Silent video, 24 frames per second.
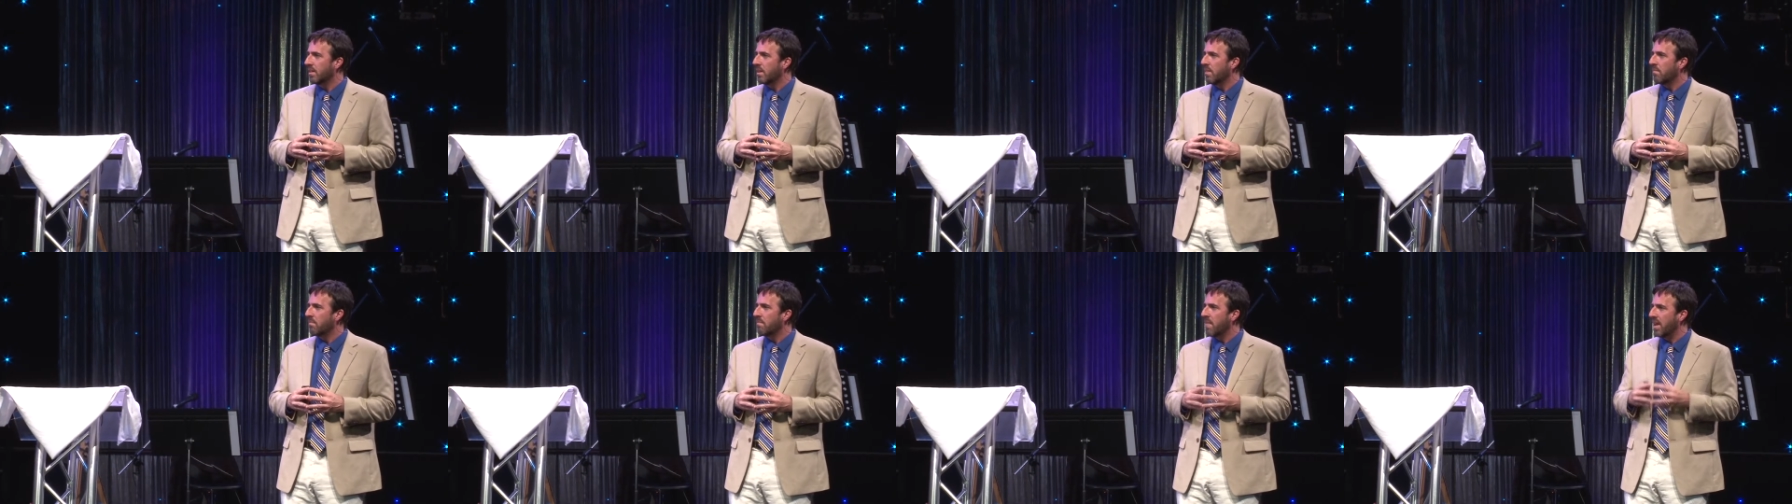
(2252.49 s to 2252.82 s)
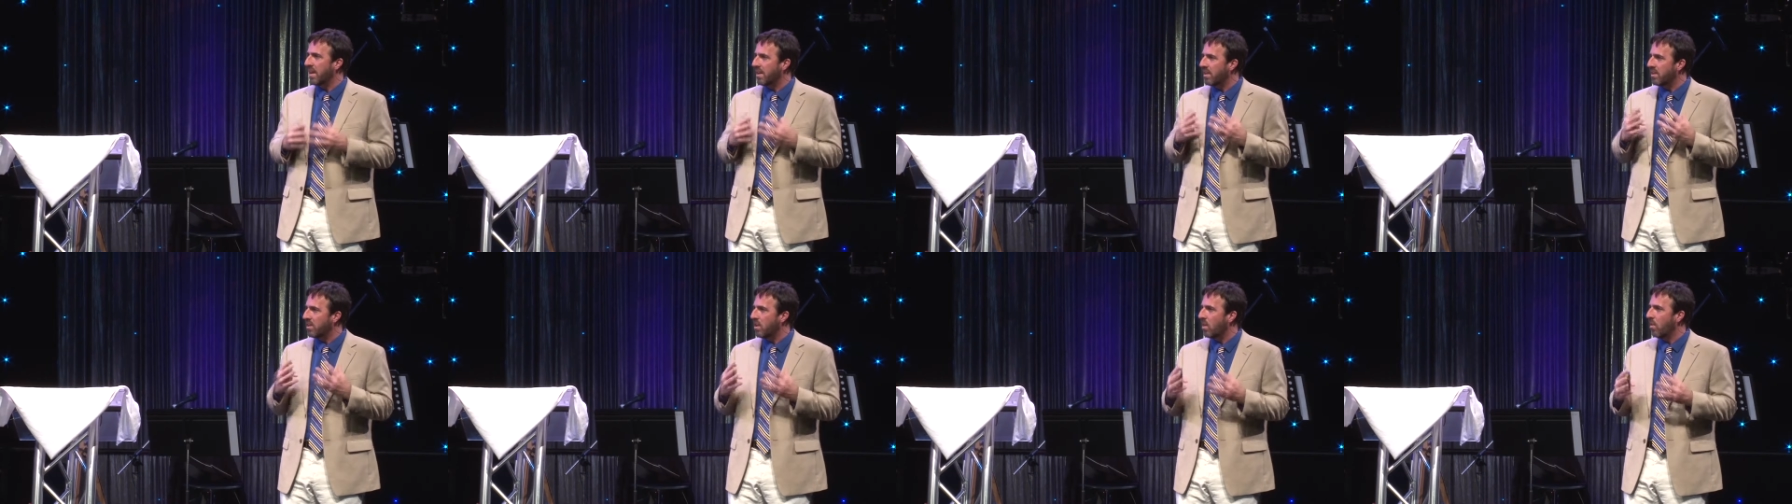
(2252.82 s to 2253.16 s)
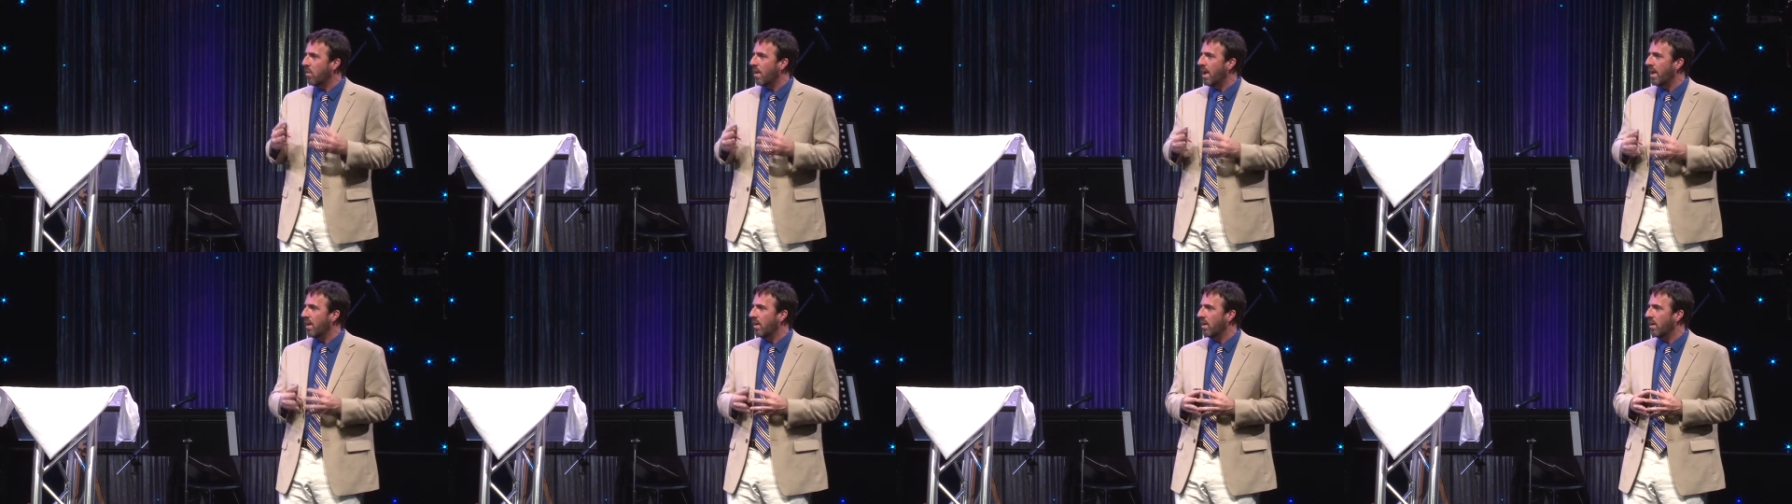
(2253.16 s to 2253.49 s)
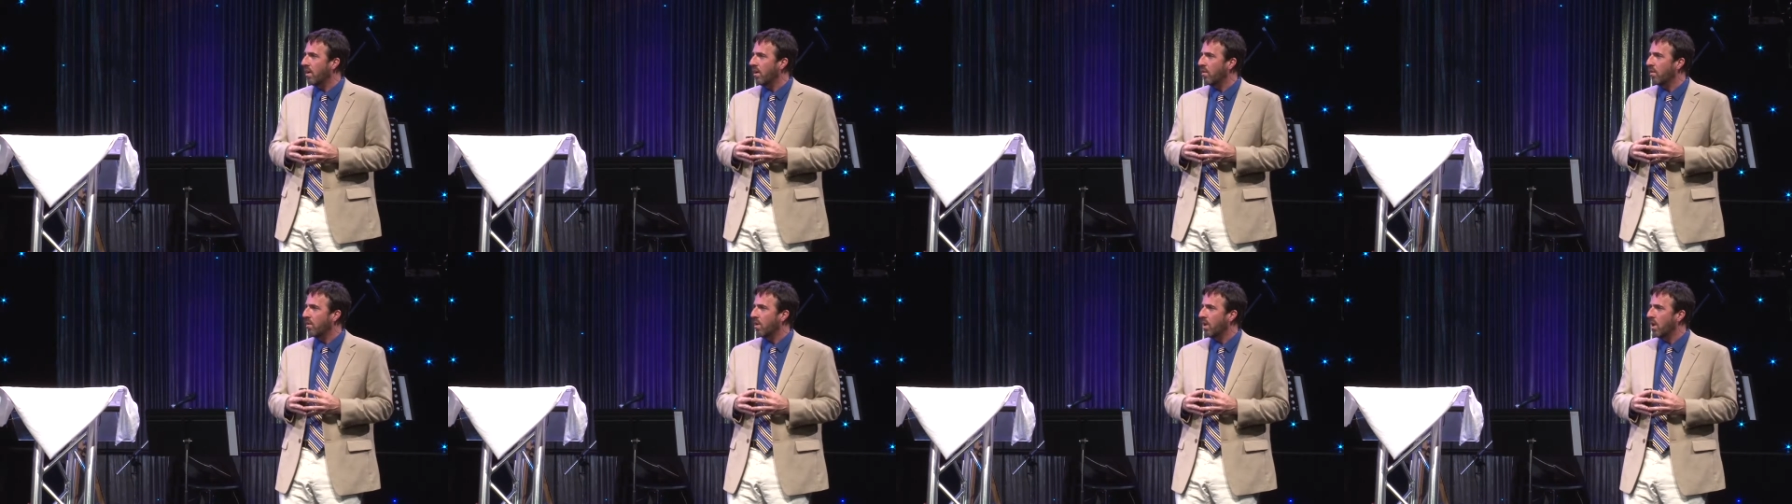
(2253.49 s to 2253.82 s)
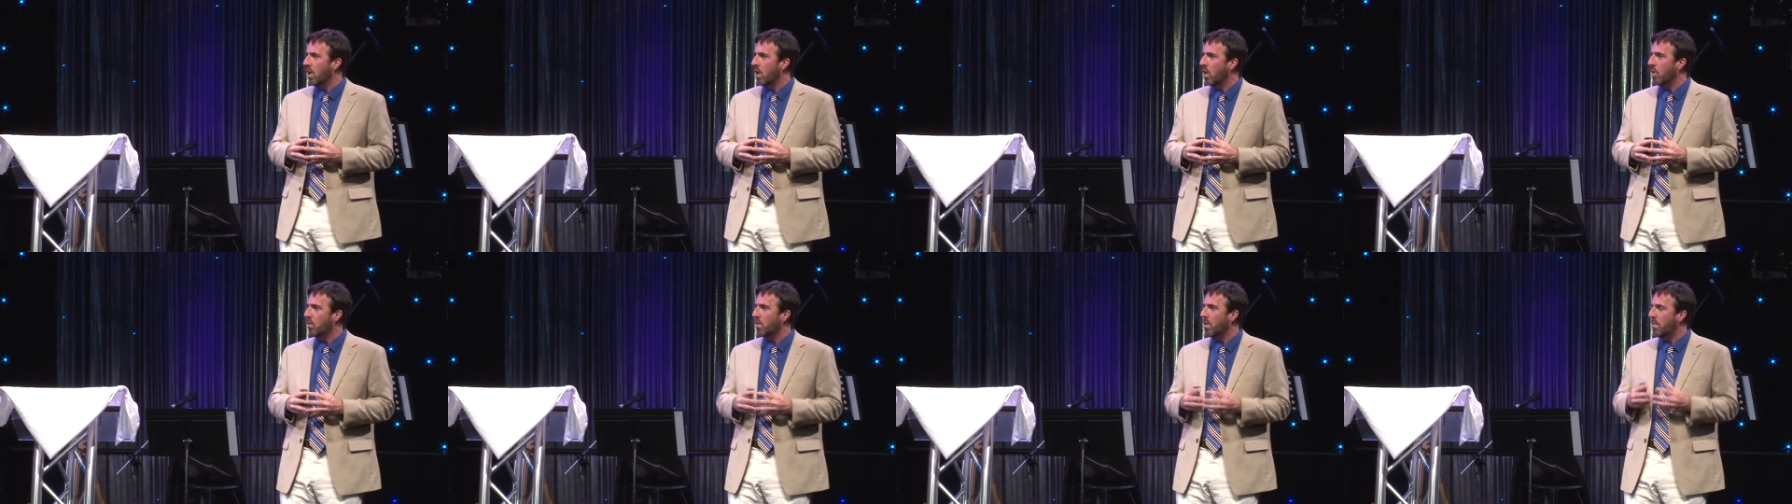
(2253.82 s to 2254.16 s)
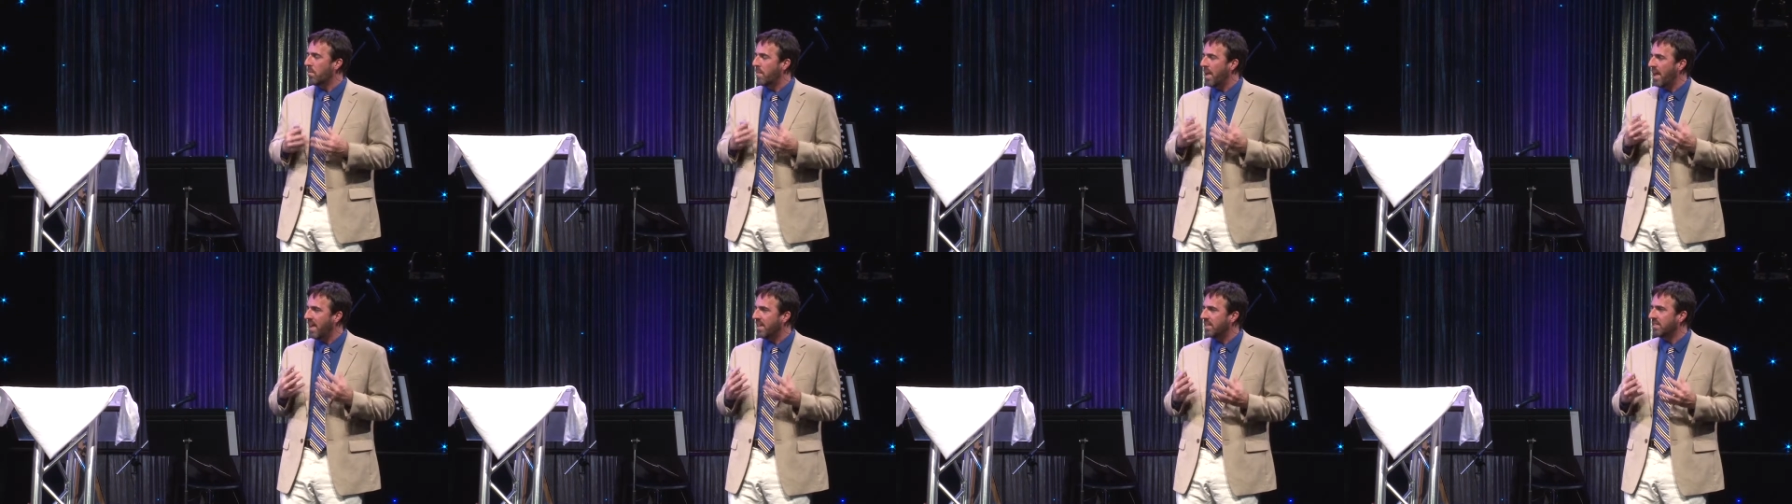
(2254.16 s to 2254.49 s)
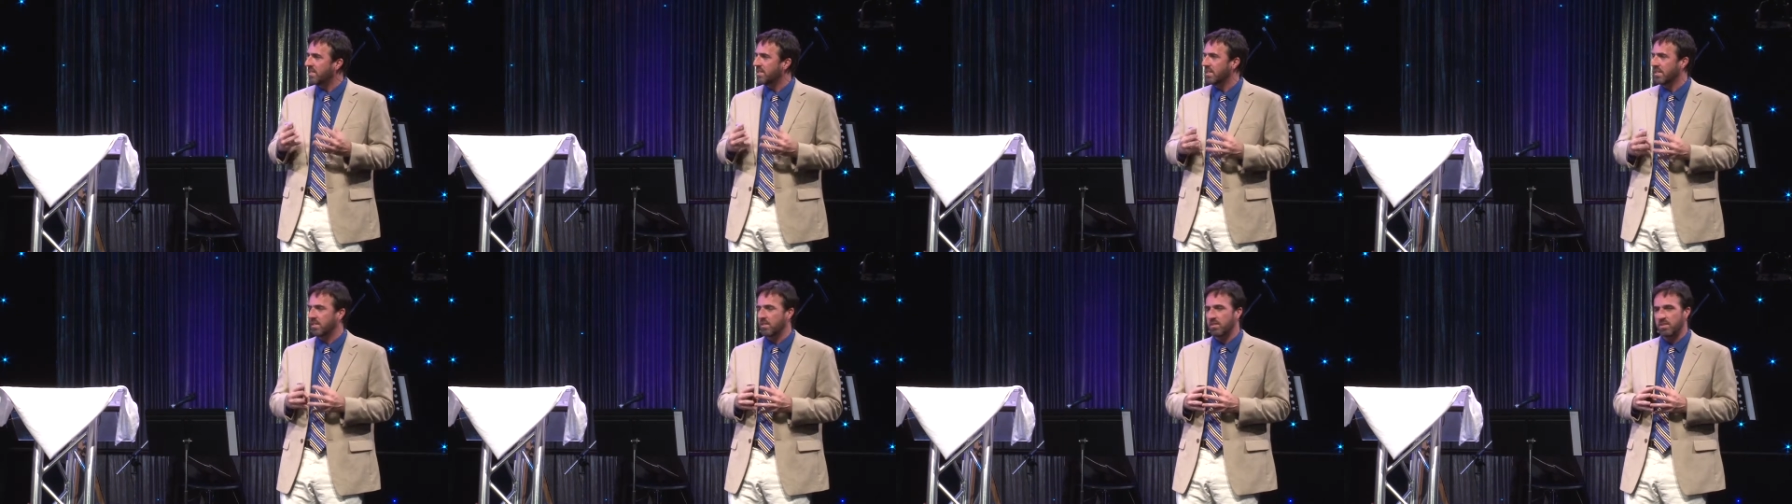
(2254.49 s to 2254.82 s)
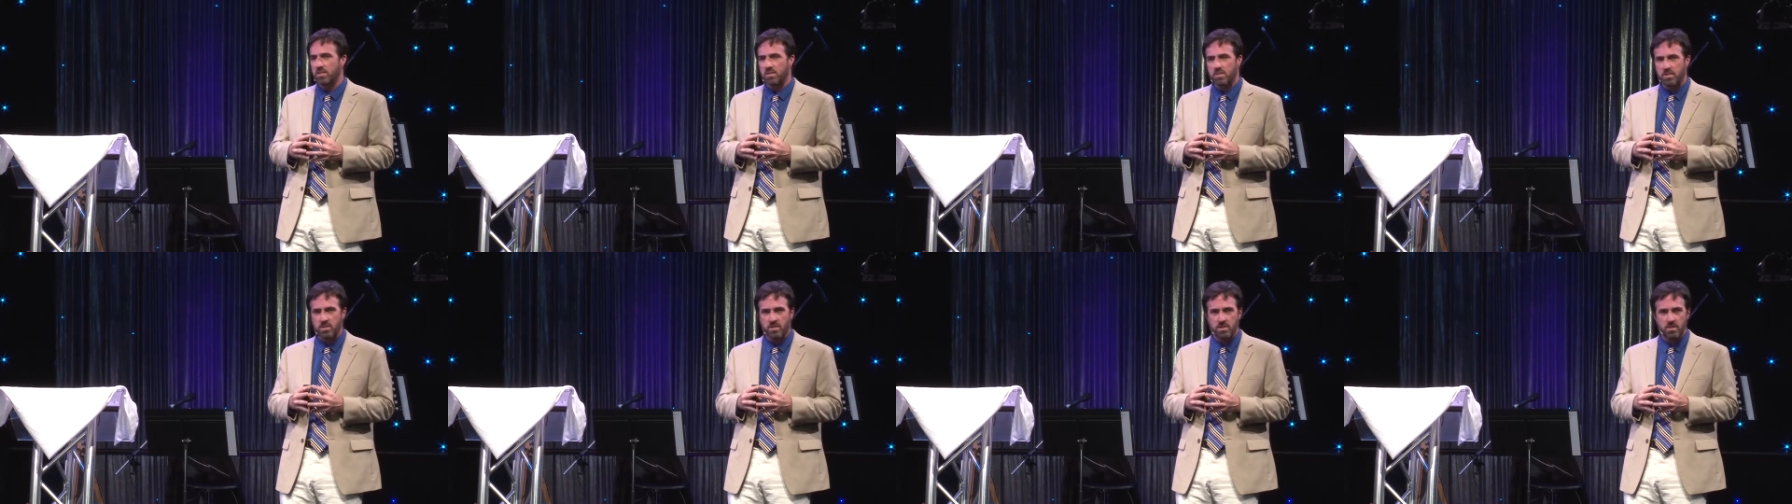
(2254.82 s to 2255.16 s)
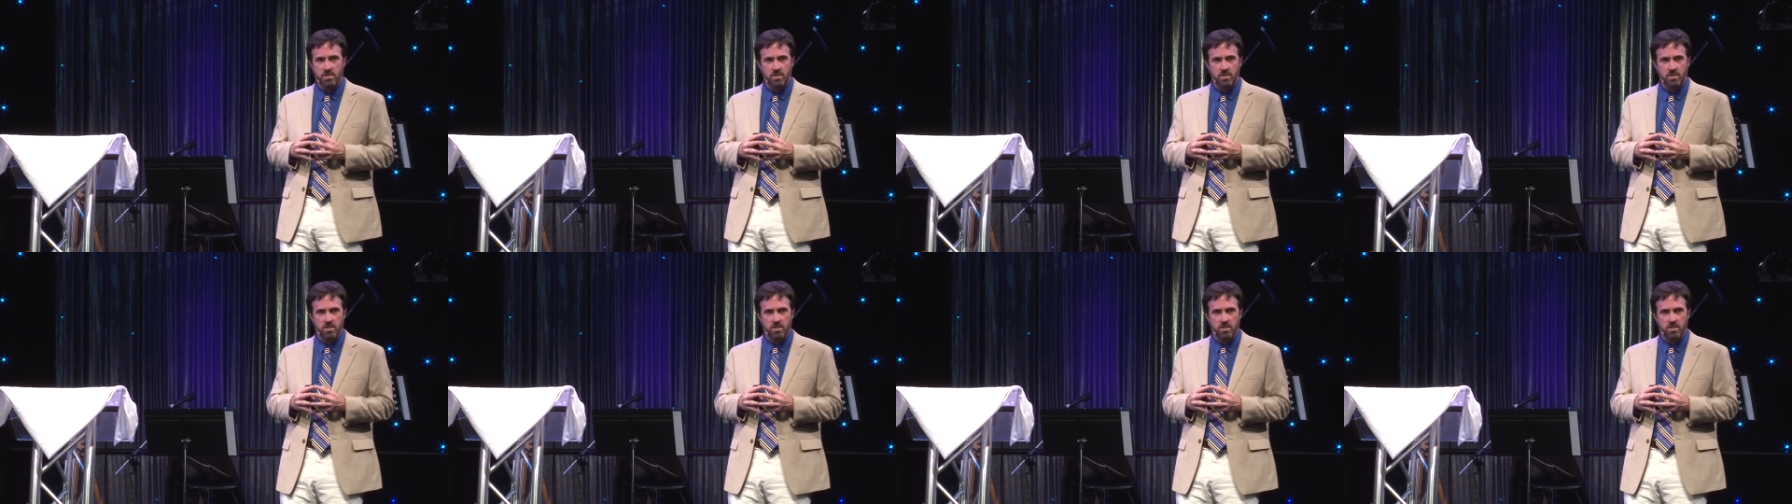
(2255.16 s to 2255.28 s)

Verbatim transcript: Metanoeo, repentance.